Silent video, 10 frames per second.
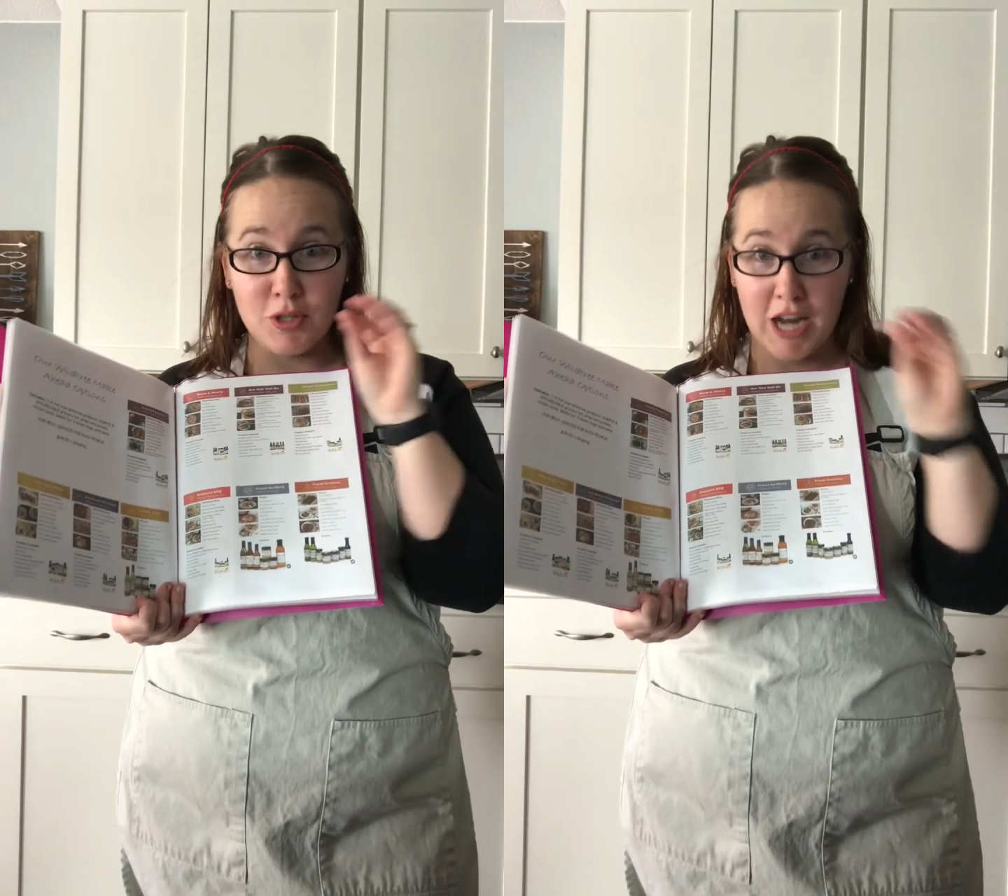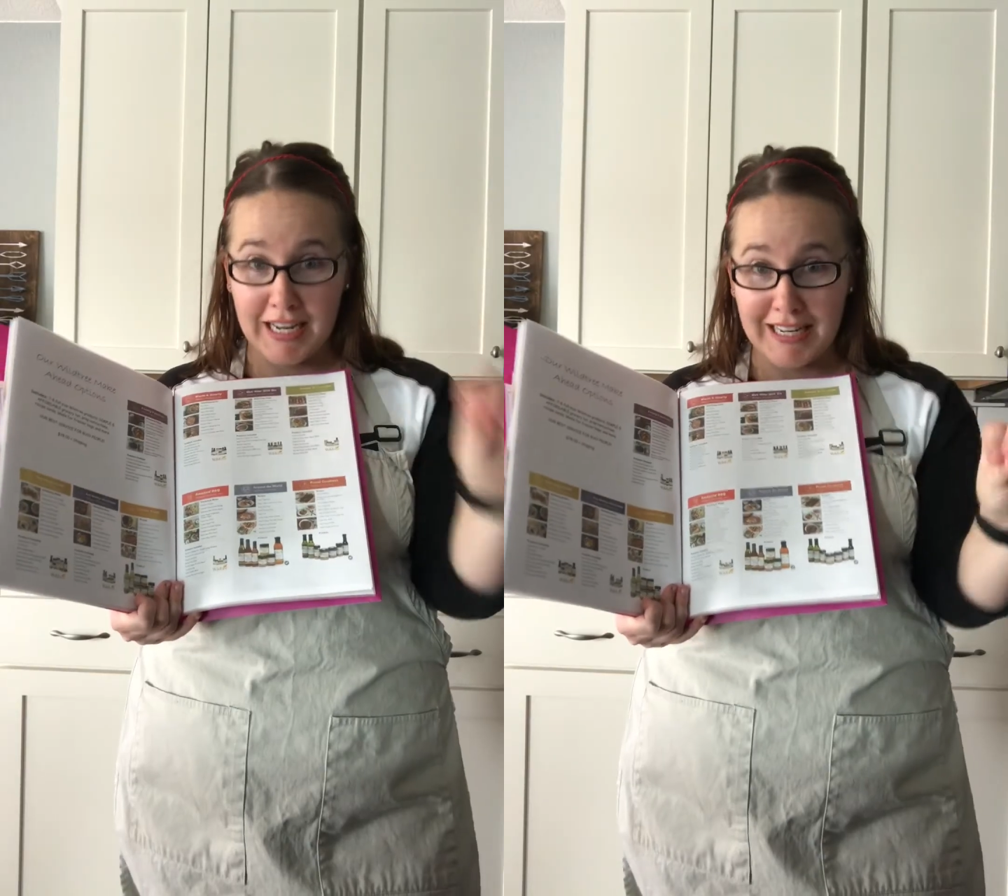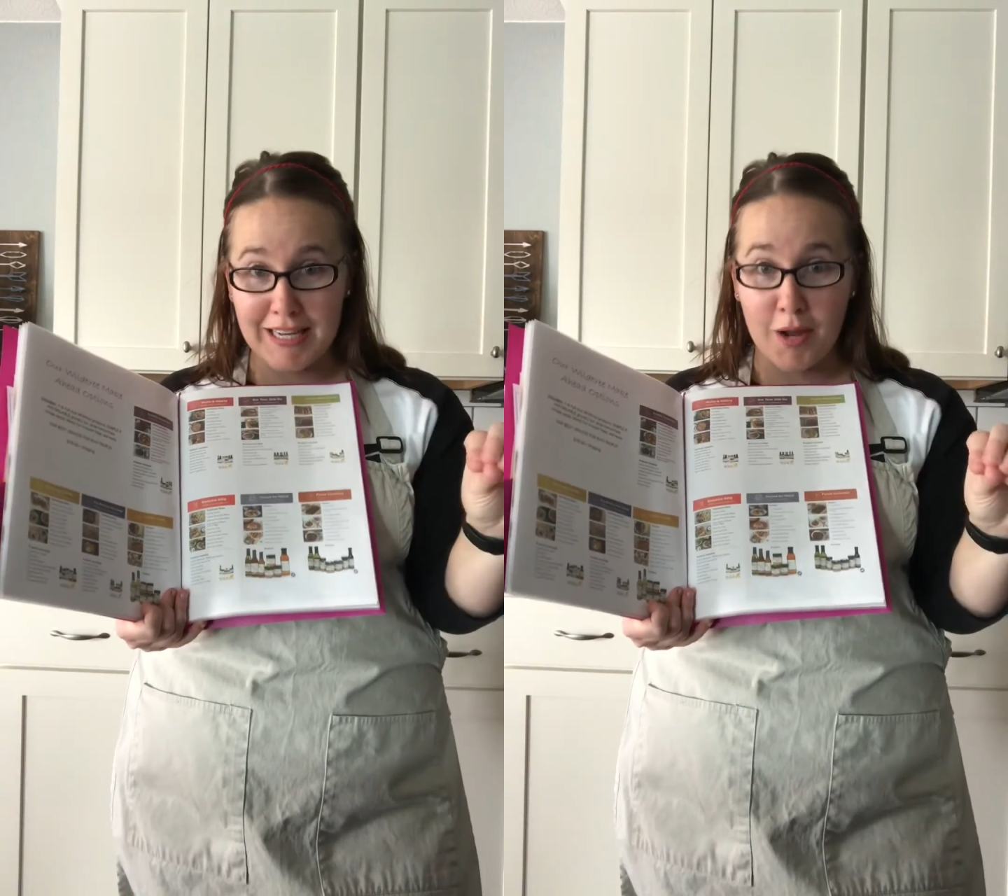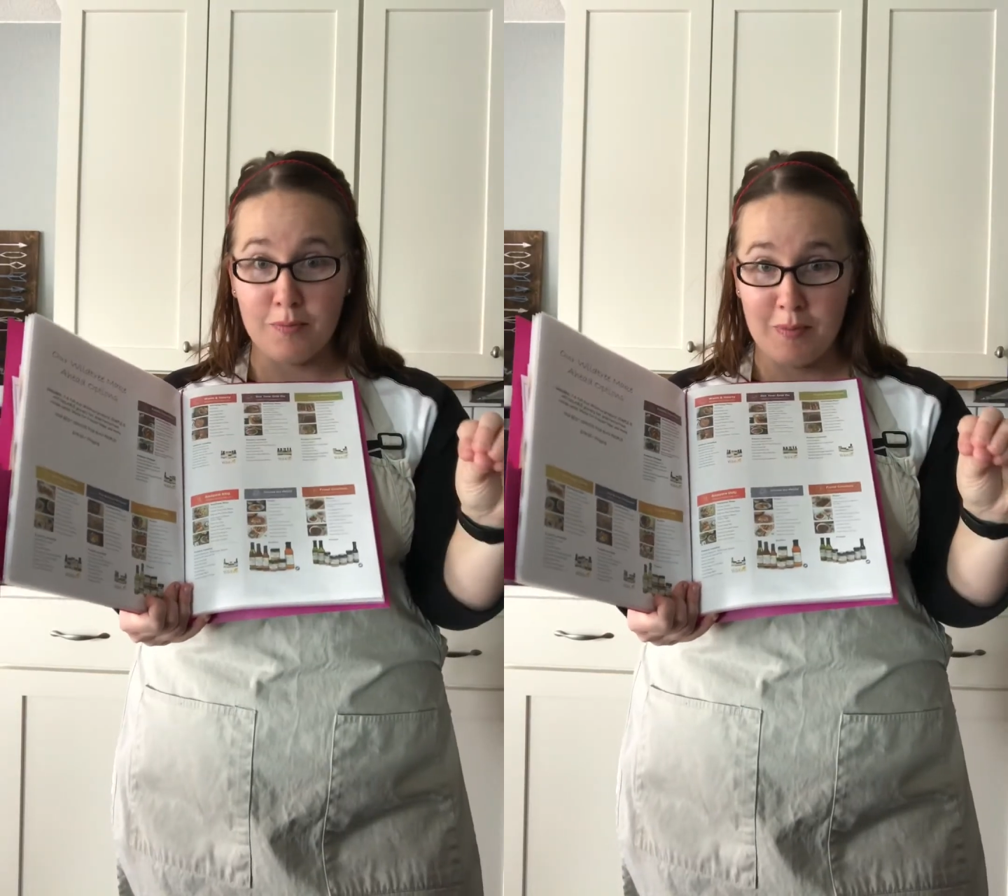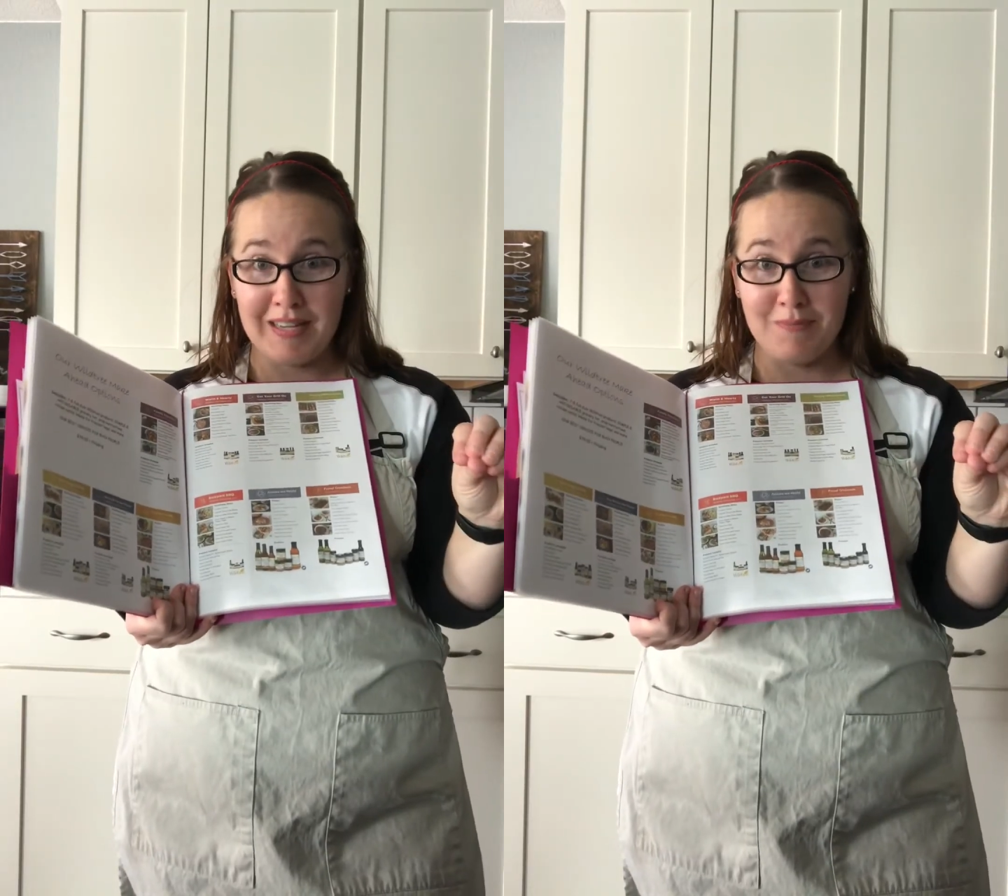which I need
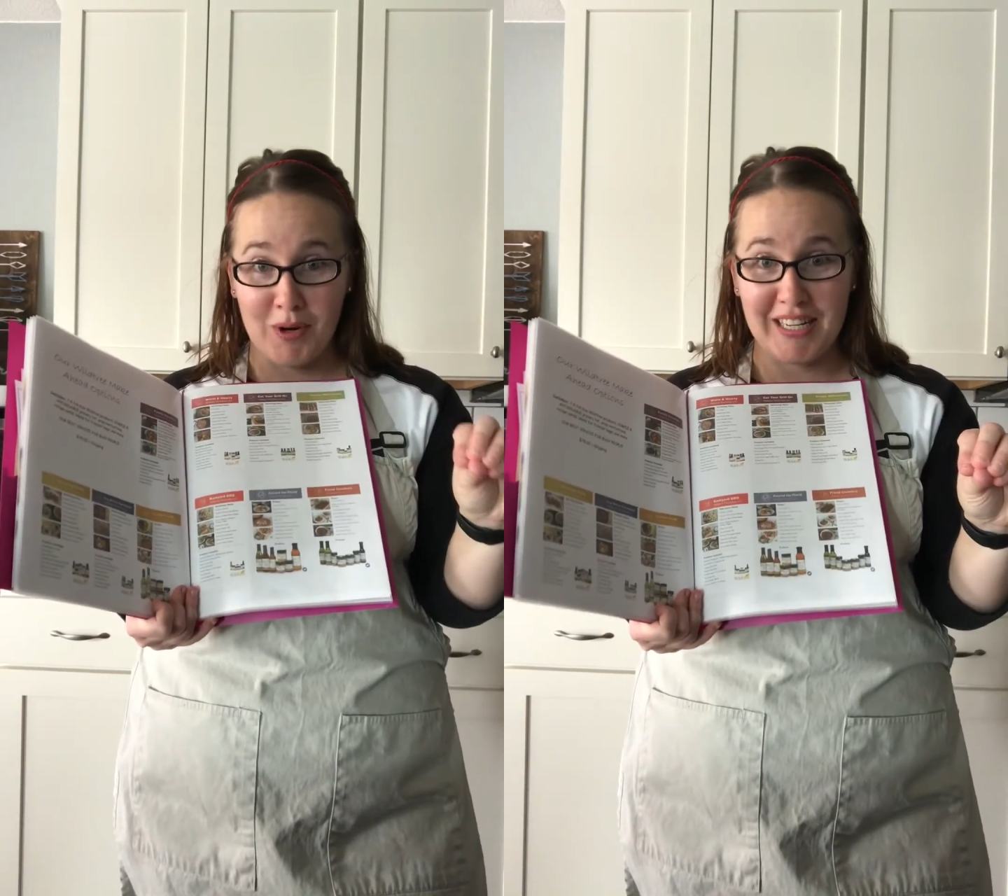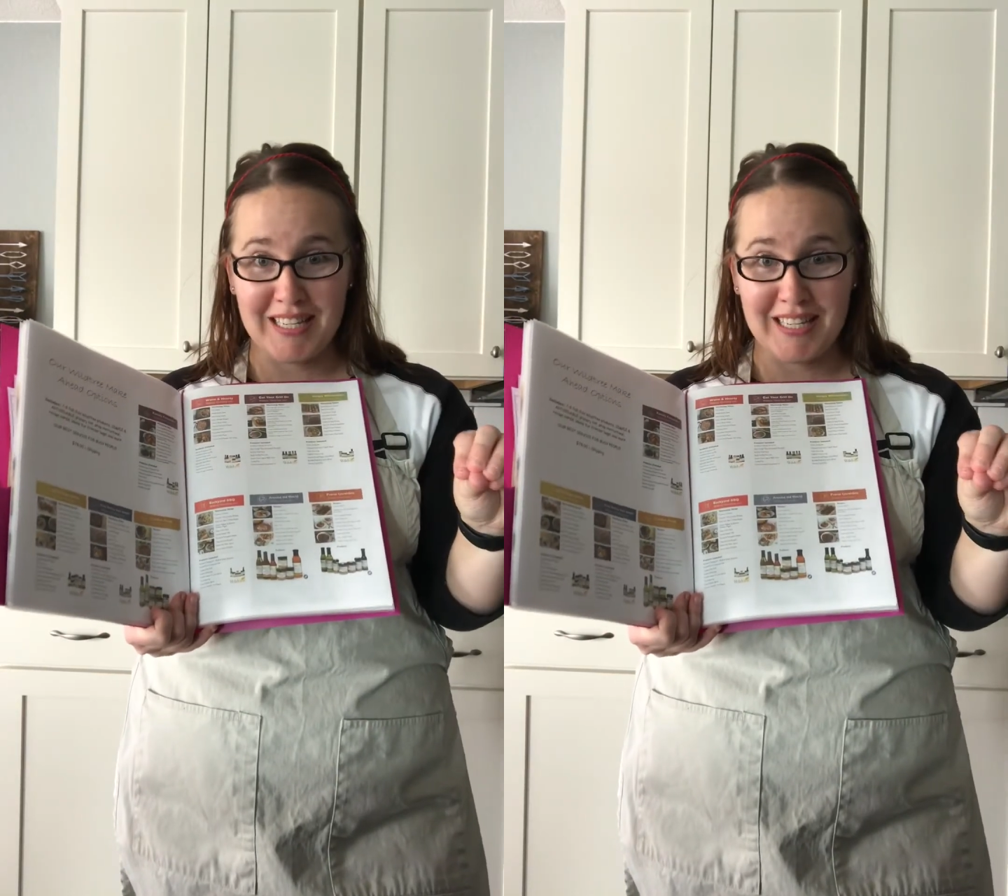to be more